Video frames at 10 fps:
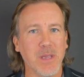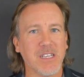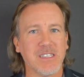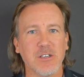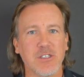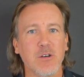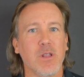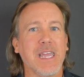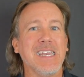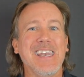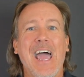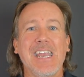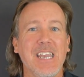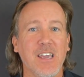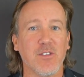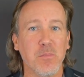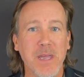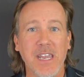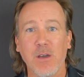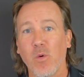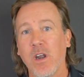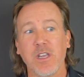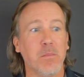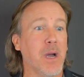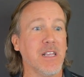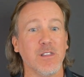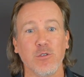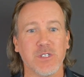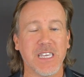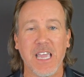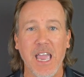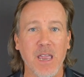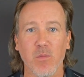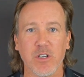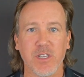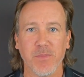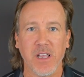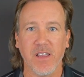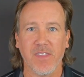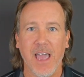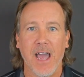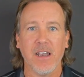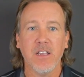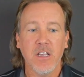Because there's no like 90th minute where you might lose the game or something like that.